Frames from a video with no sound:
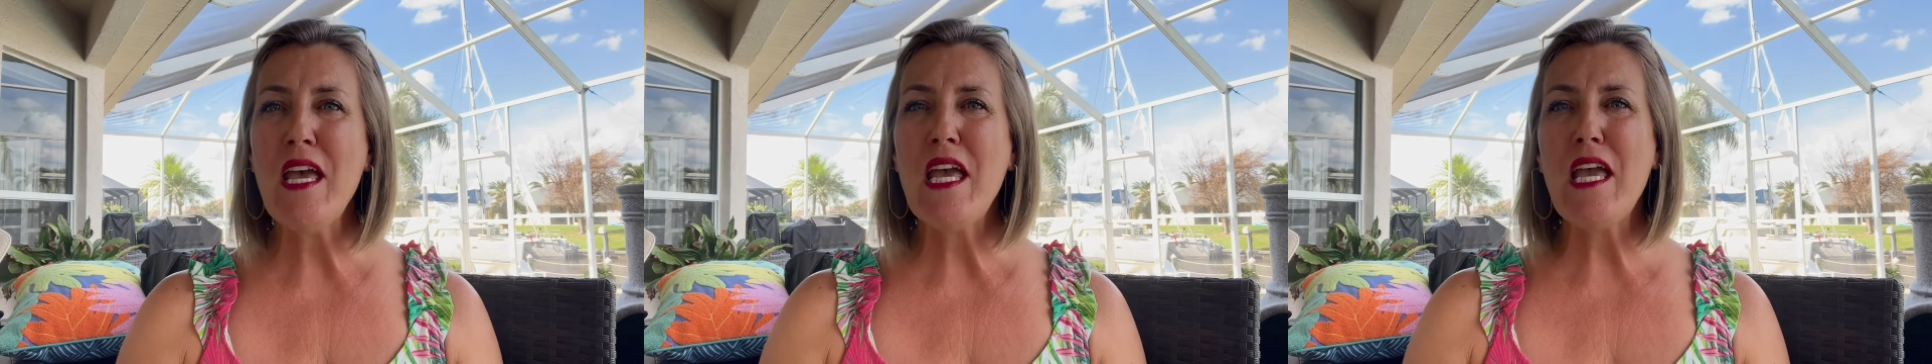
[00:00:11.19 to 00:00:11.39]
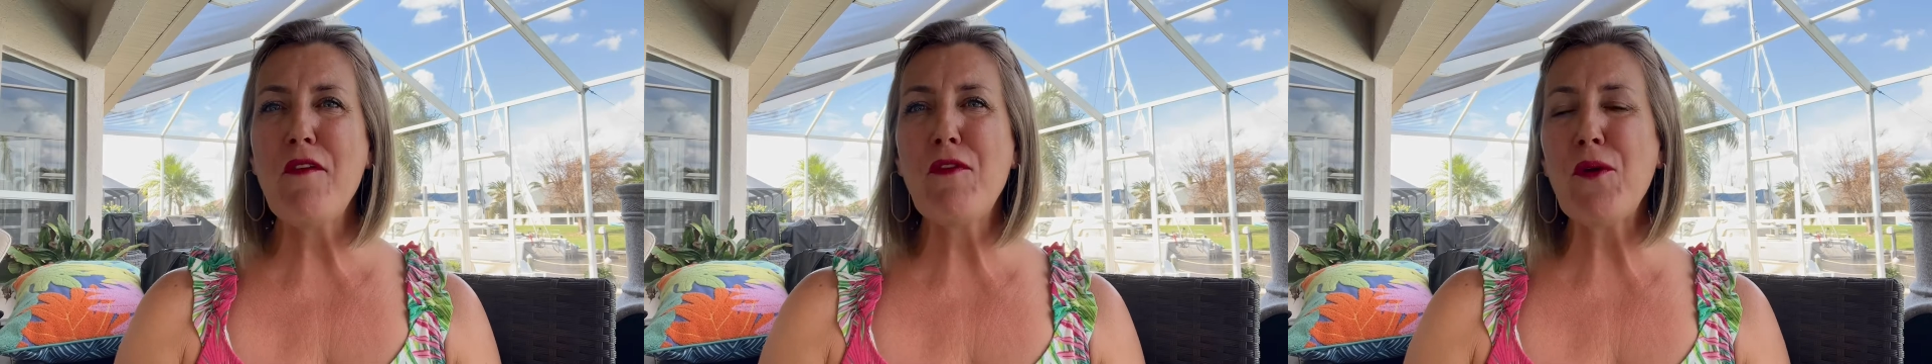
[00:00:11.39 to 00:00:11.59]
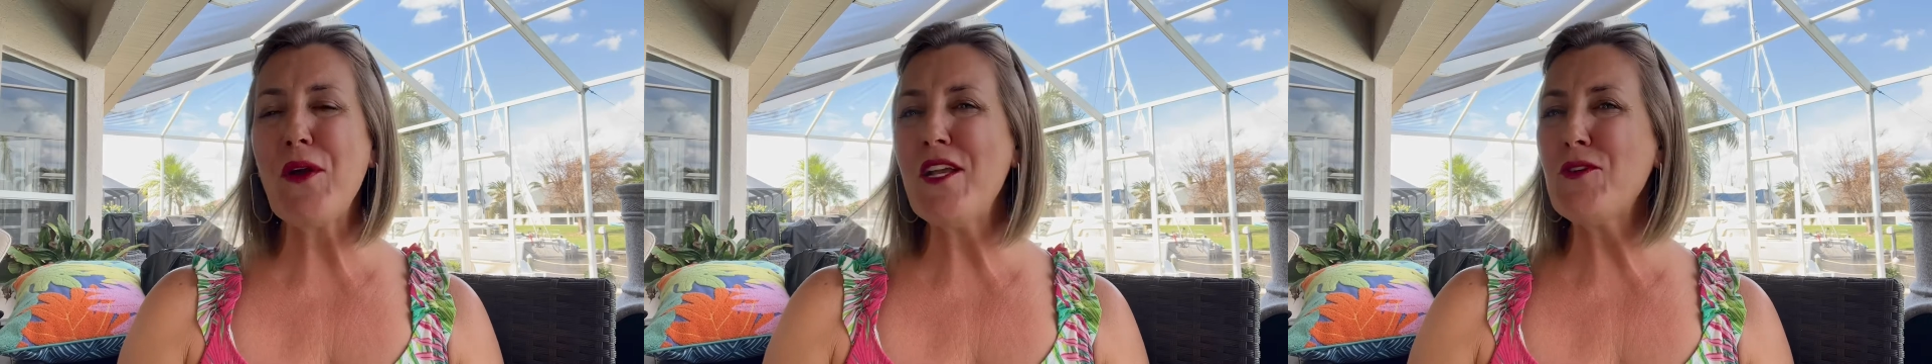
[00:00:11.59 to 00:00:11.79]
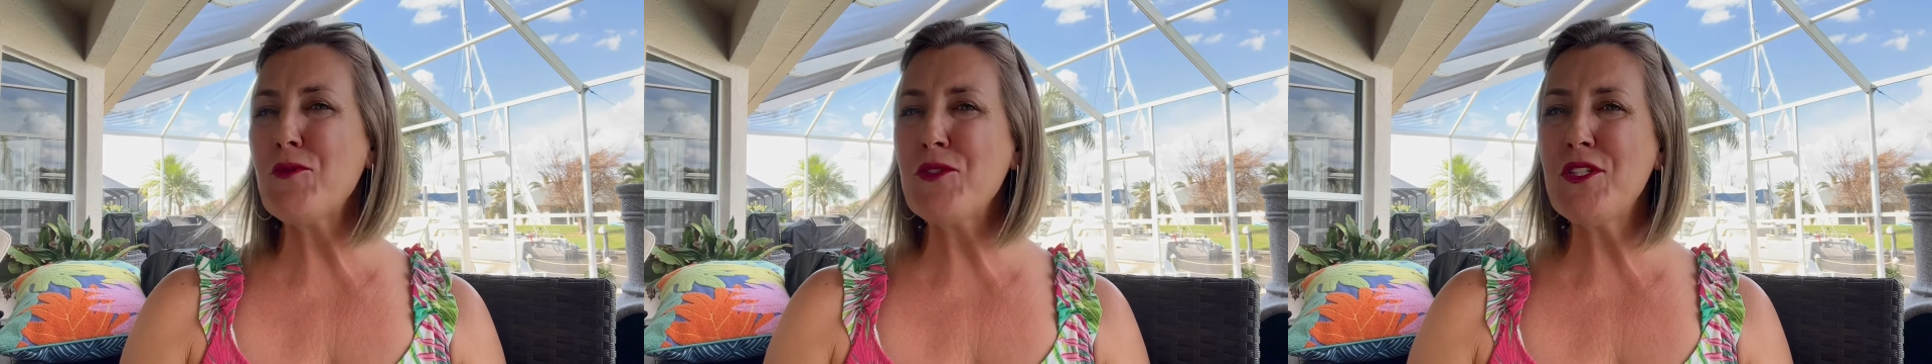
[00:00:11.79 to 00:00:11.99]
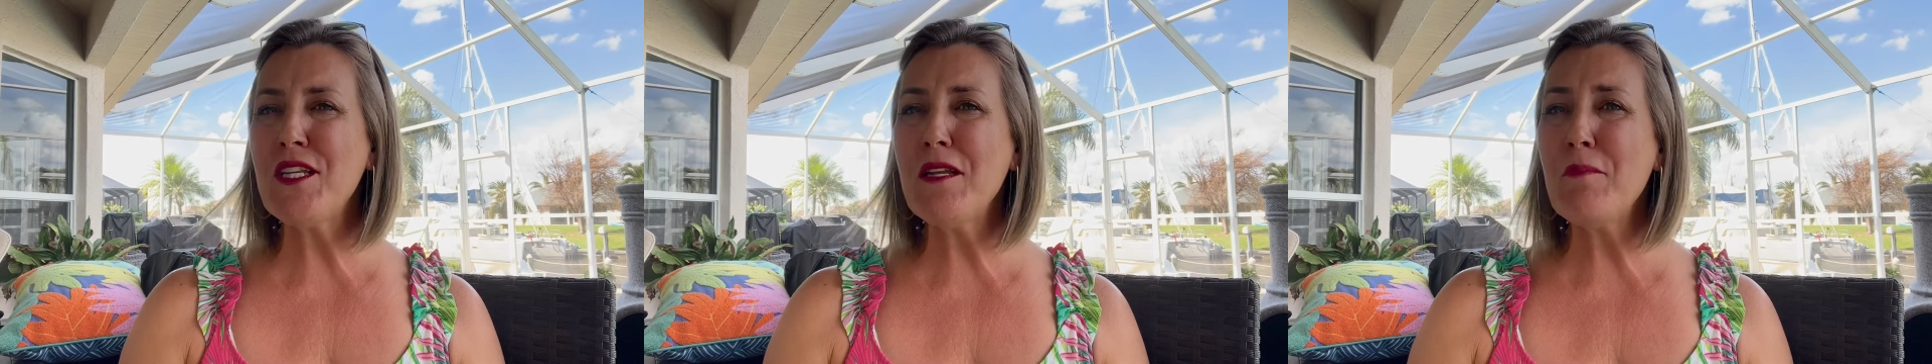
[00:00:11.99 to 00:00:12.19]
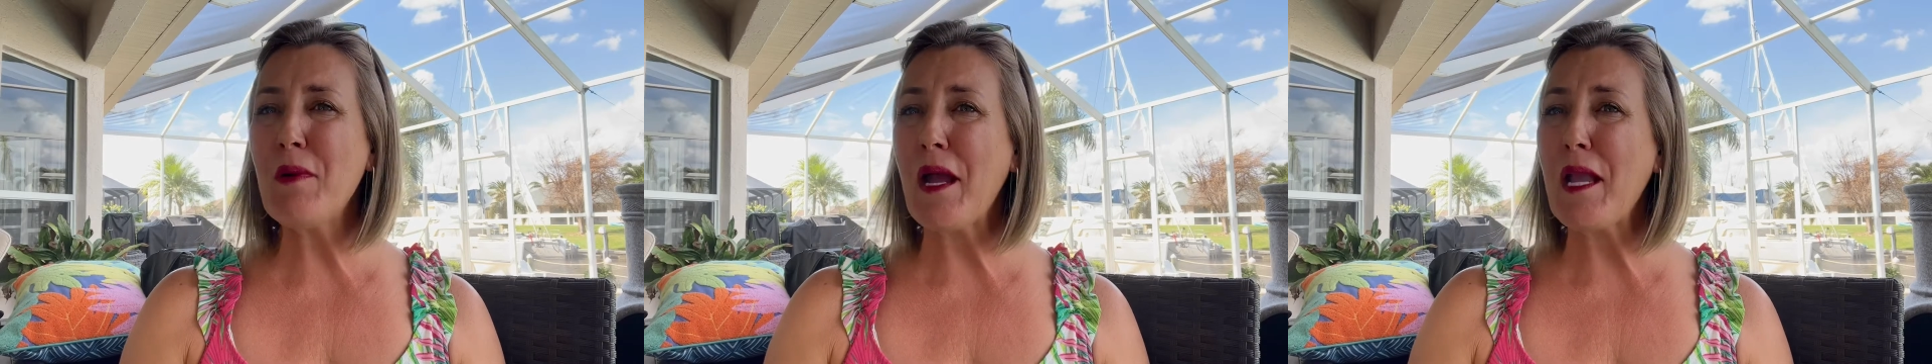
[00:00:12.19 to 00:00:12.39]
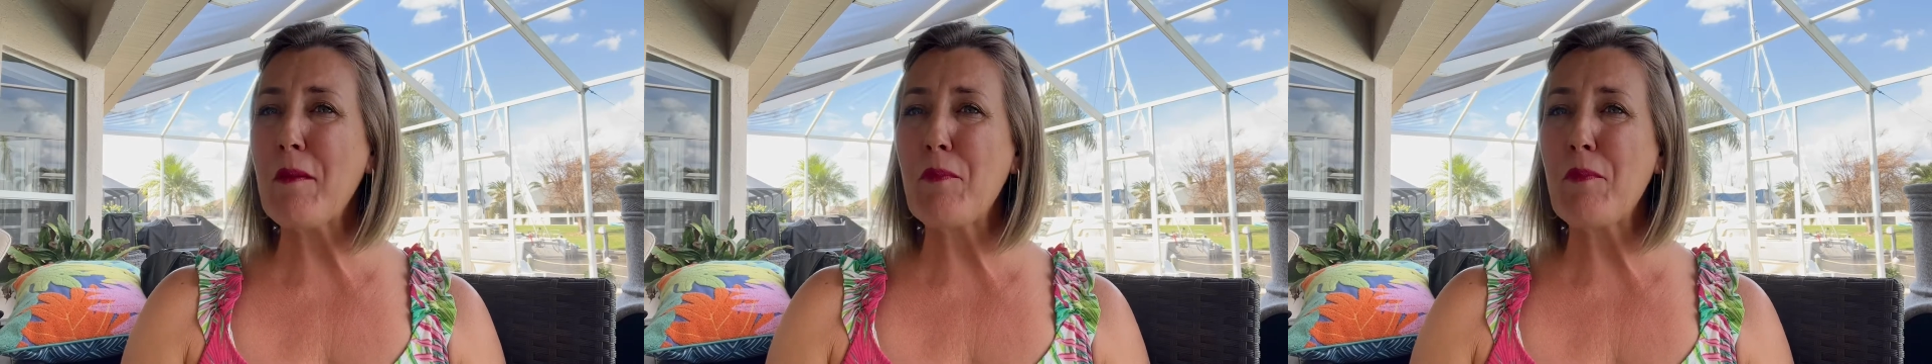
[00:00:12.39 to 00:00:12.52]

if you're interested in buying